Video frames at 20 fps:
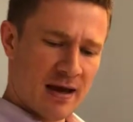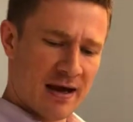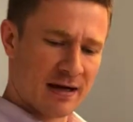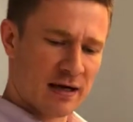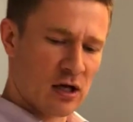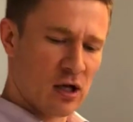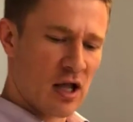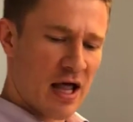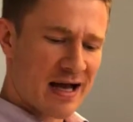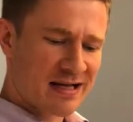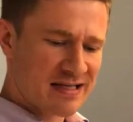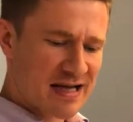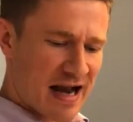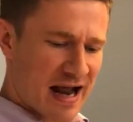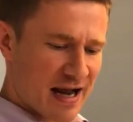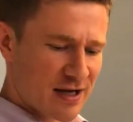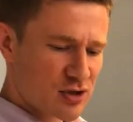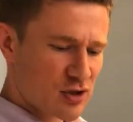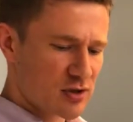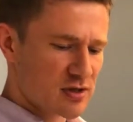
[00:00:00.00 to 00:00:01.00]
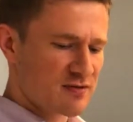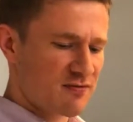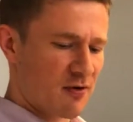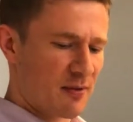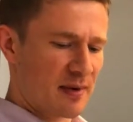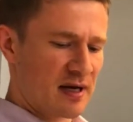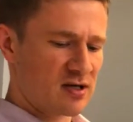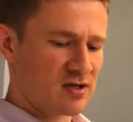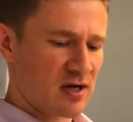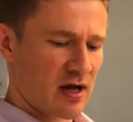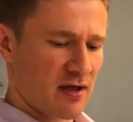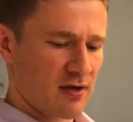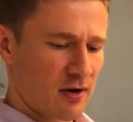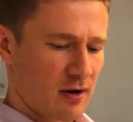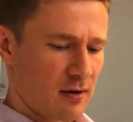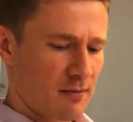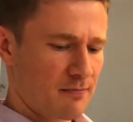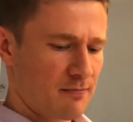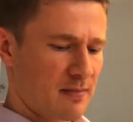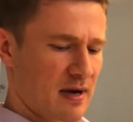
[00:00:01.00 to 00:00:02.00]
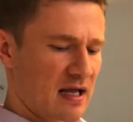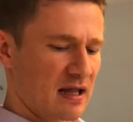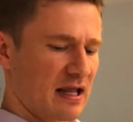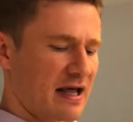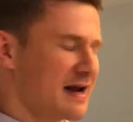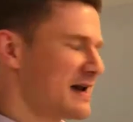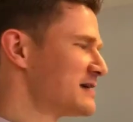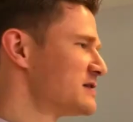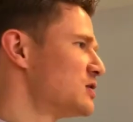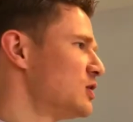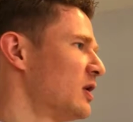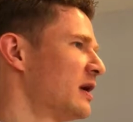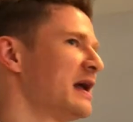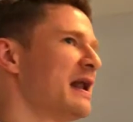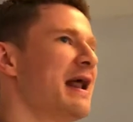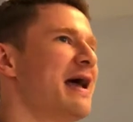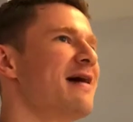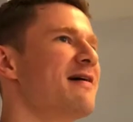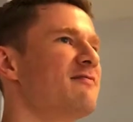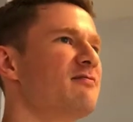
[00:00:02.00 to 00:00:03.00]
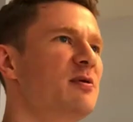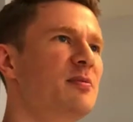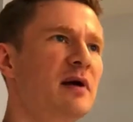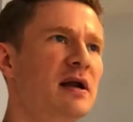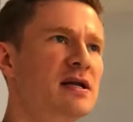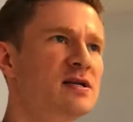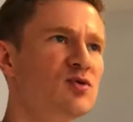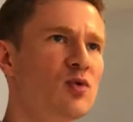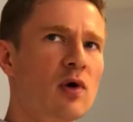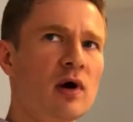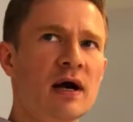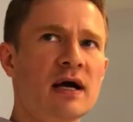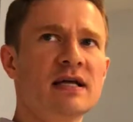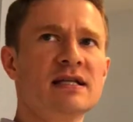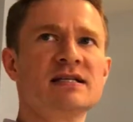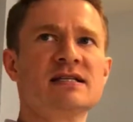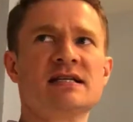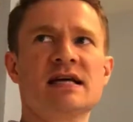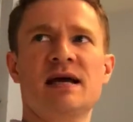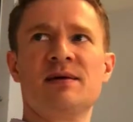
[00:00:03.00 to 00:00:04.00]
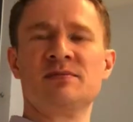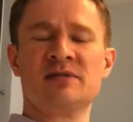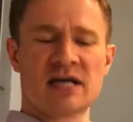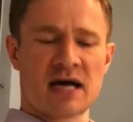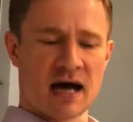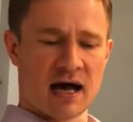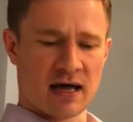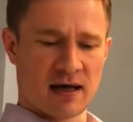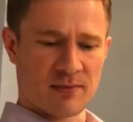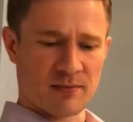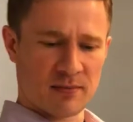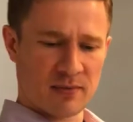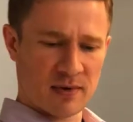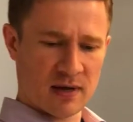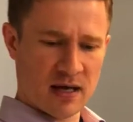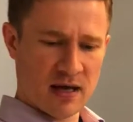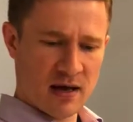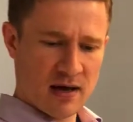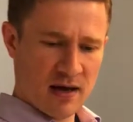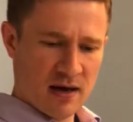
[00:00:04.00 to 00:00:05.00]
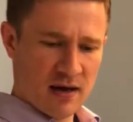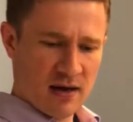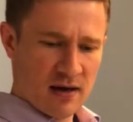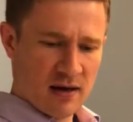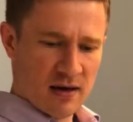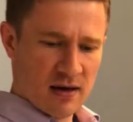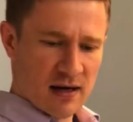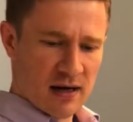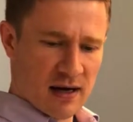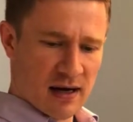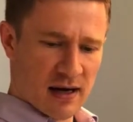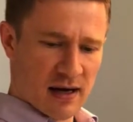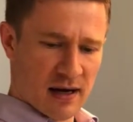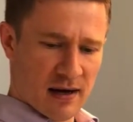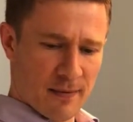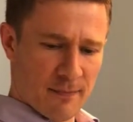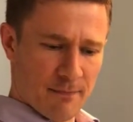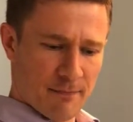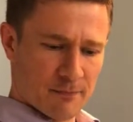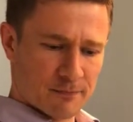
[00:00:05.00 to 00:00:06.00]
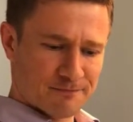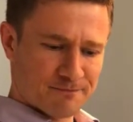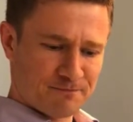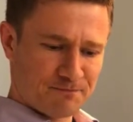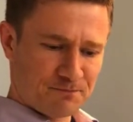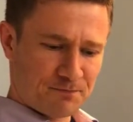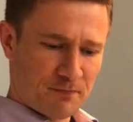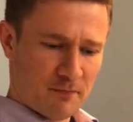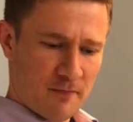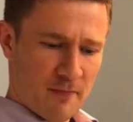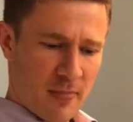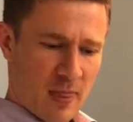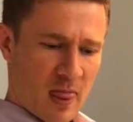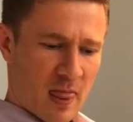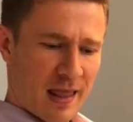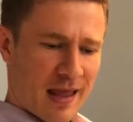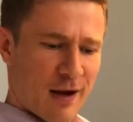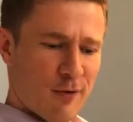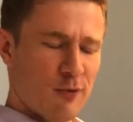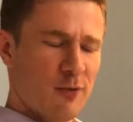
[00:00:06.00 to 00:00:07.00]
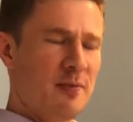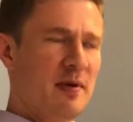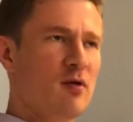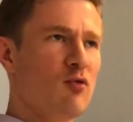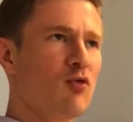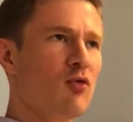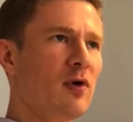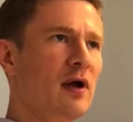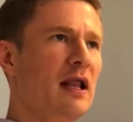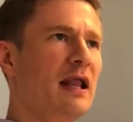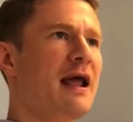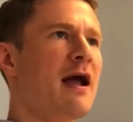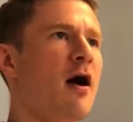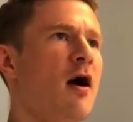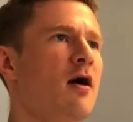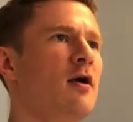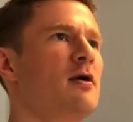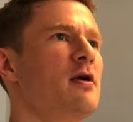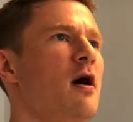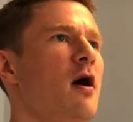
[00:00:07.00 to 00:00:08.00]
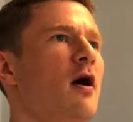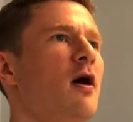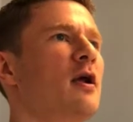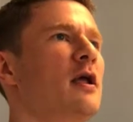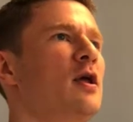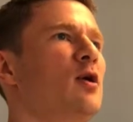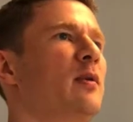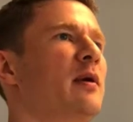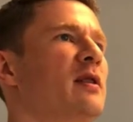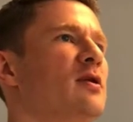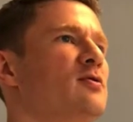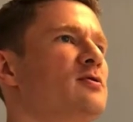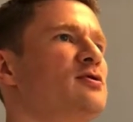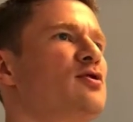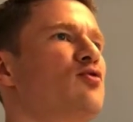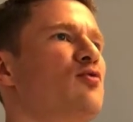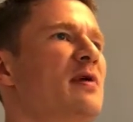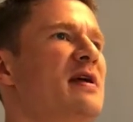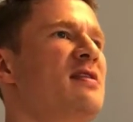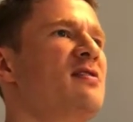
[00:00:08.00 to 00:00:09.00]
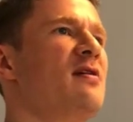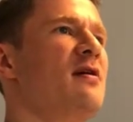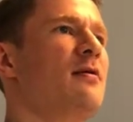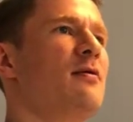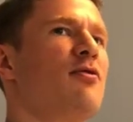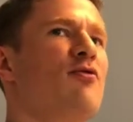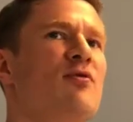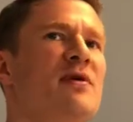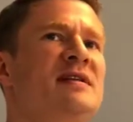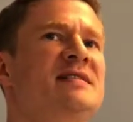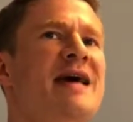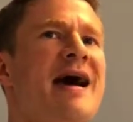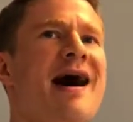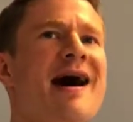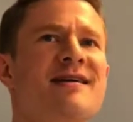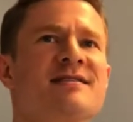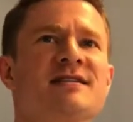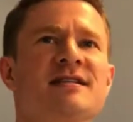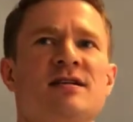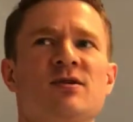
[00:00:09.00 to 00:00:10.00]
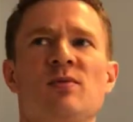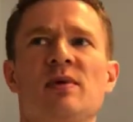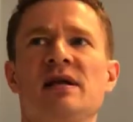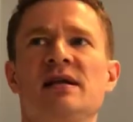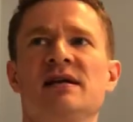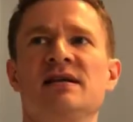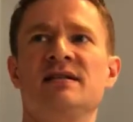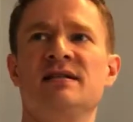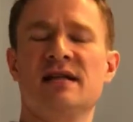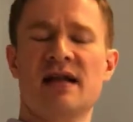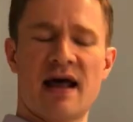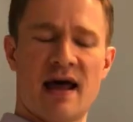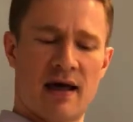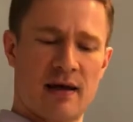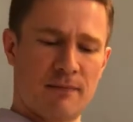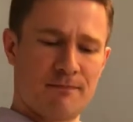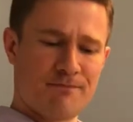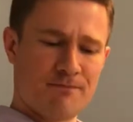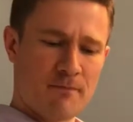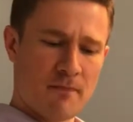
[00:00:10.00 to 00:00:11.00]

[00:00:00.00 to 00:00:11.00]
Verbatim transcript: It collected answers from each other. It let us look at everybody's work at the same time. Um, it would be really hard to argue in those three, three tasks that we did today